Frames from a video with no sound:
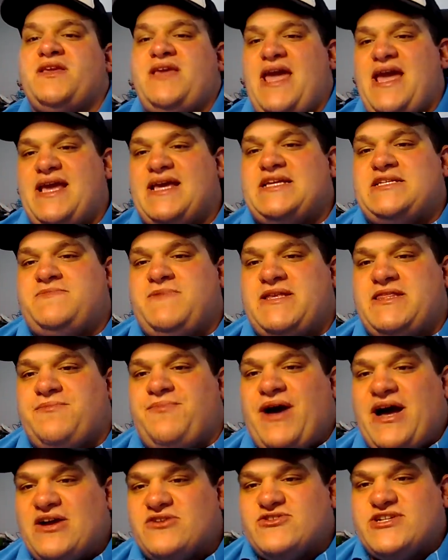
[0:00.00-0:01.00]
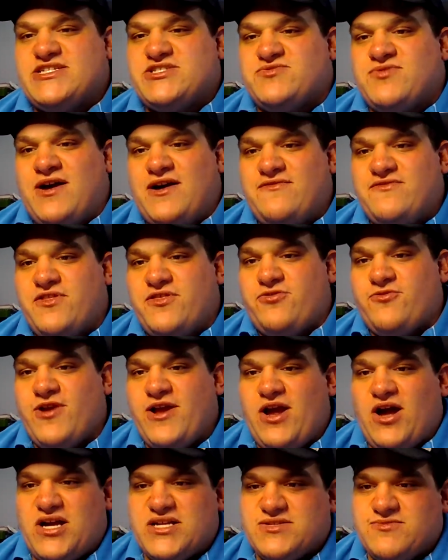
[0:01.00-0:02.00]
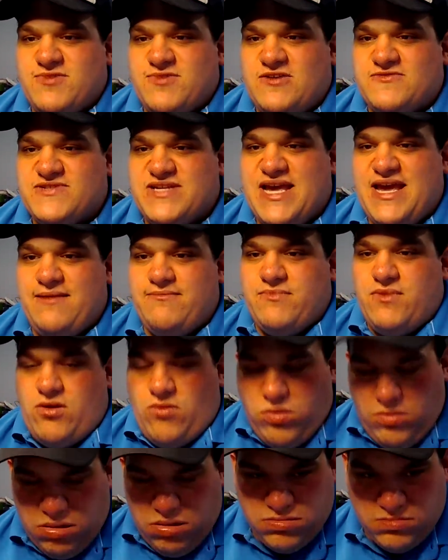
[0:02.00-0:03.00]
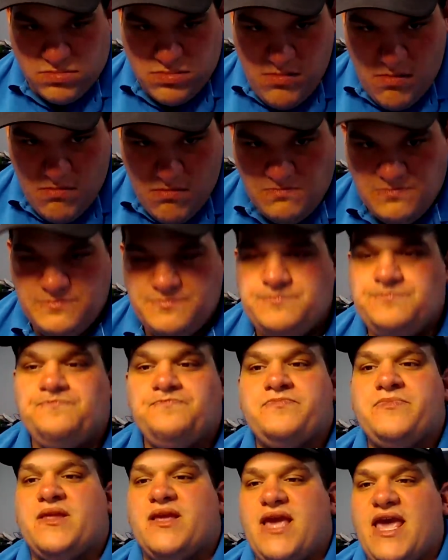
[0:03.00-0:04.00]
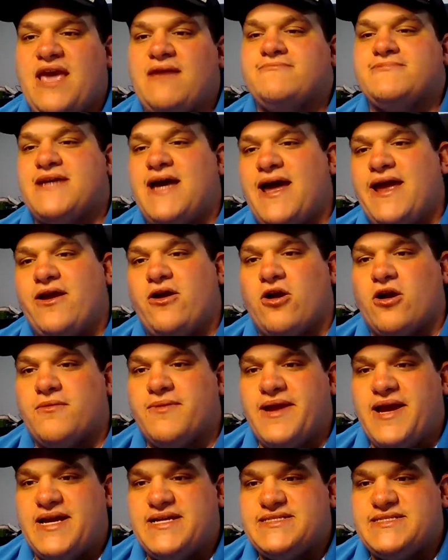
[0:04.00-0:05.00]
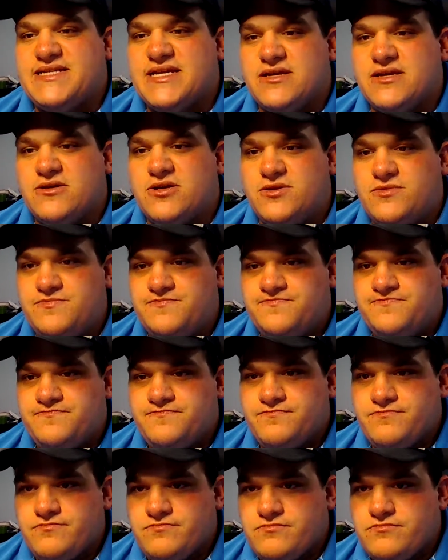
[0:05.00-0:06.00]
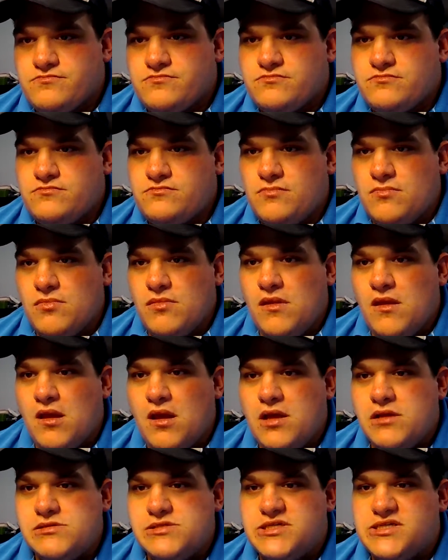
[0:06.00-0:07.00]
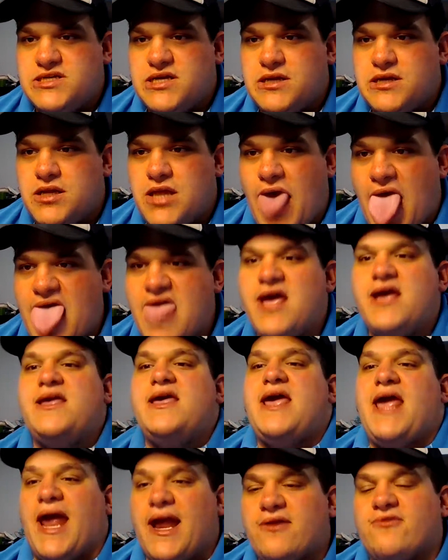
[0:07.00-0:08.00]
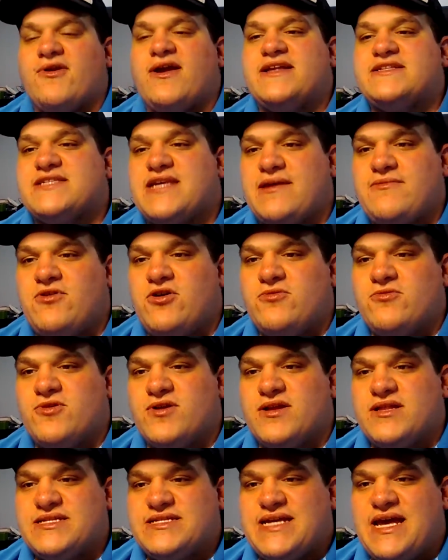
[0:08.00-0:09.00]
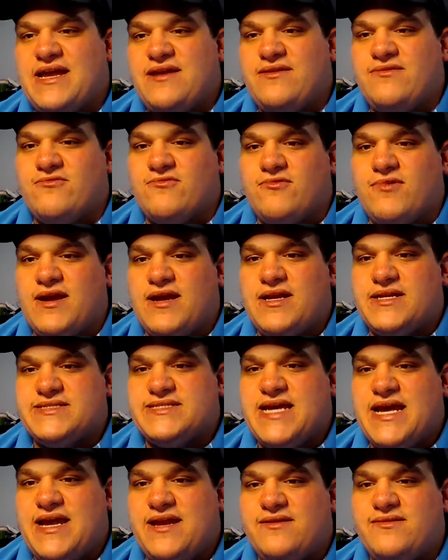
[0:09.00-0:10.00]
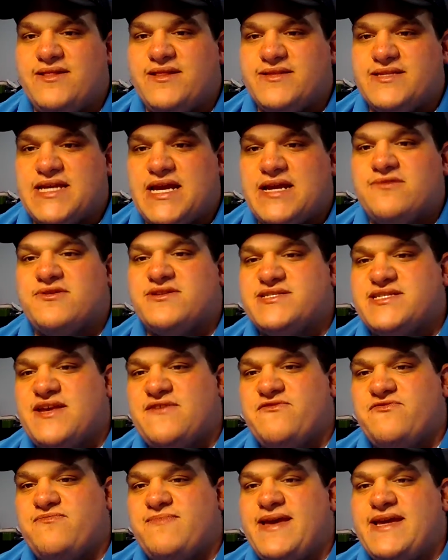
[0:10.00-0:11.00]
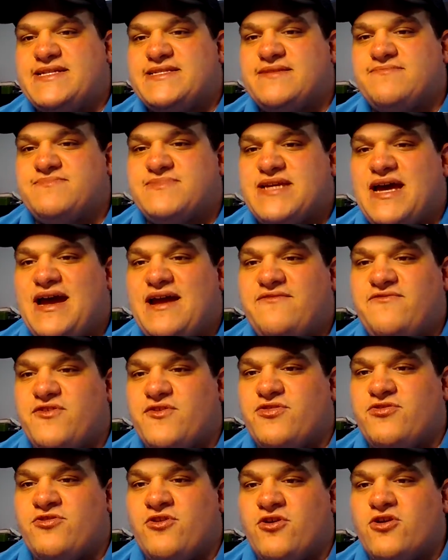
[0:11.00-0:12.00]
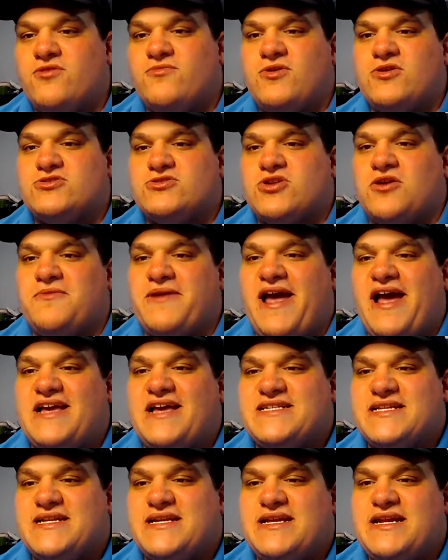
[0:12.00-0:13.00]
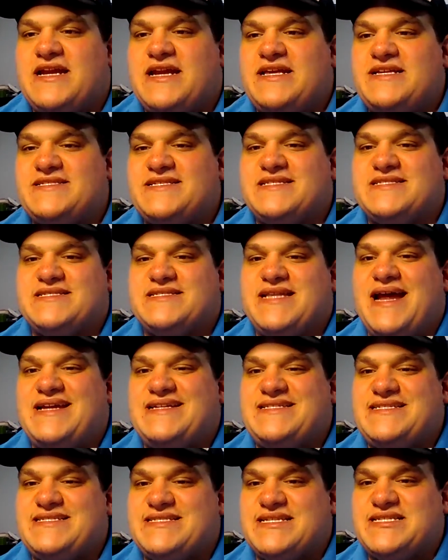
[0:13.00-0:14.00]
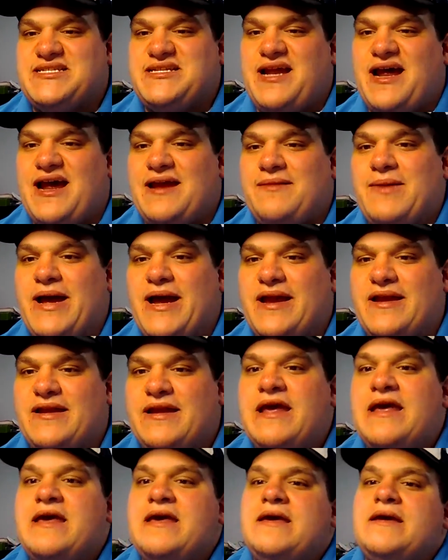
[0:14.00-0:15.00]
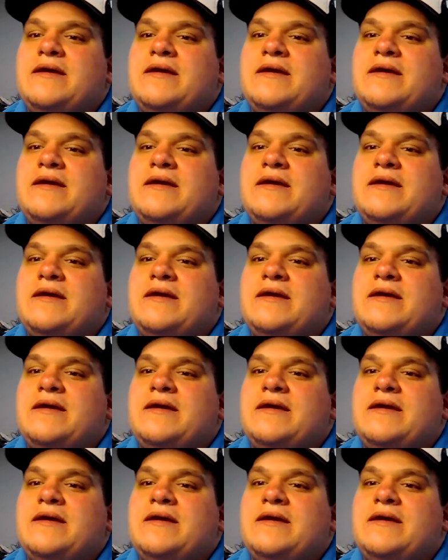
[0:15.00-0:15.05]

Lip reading: Yankees beat the Padres 12-3. Austin Wells game-tying RBI single. And grand slam homer in the 10-run seventh makes him tied for third most RBIs in an inning since 1969 behind